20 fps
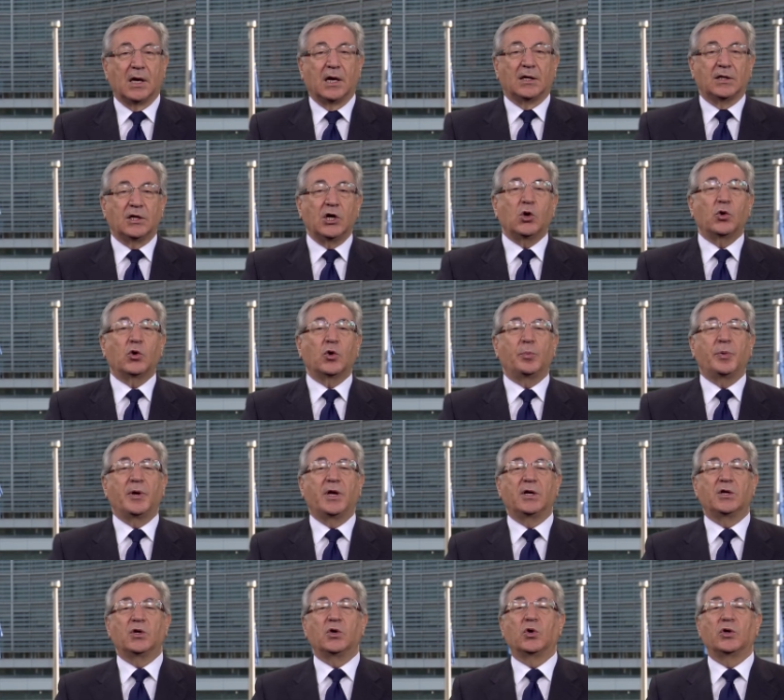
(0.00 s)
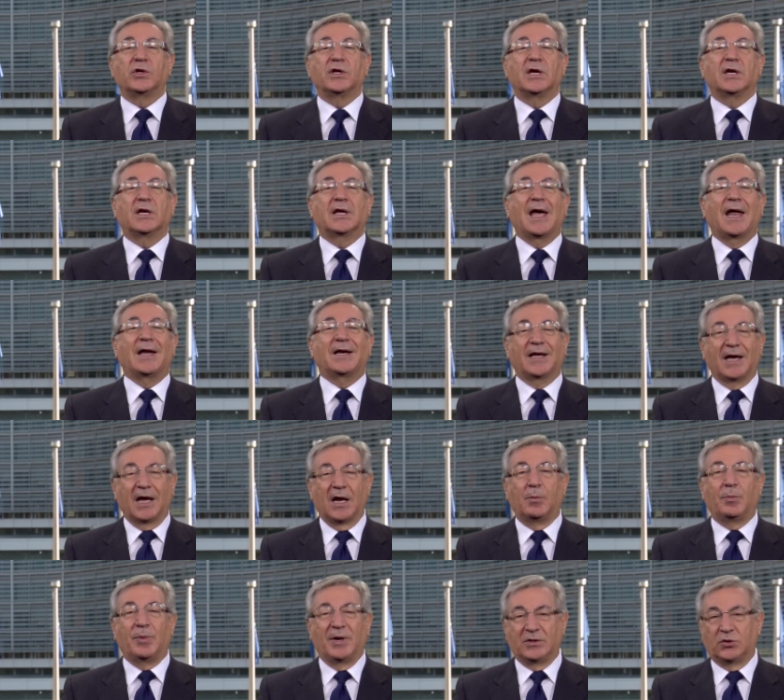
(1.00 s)
The European Union can
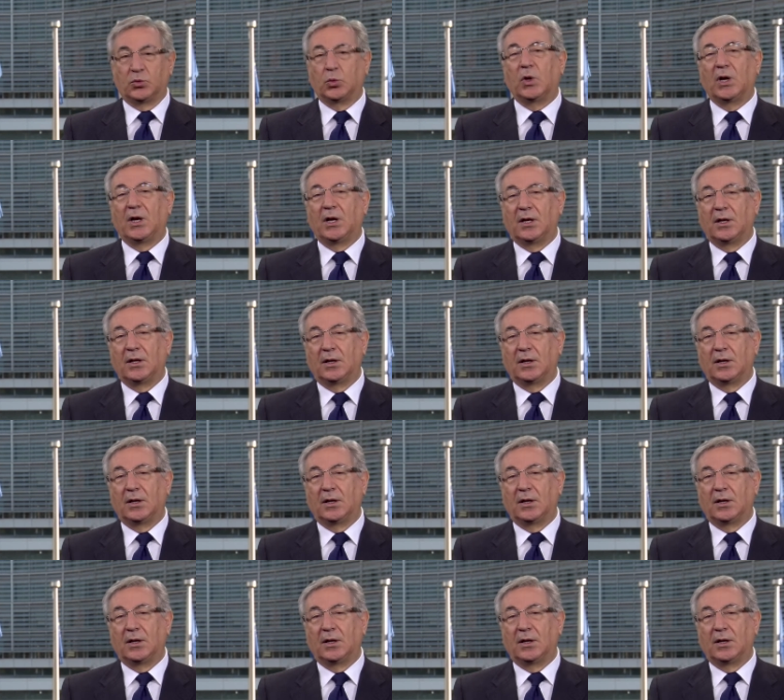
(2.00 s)
help as well.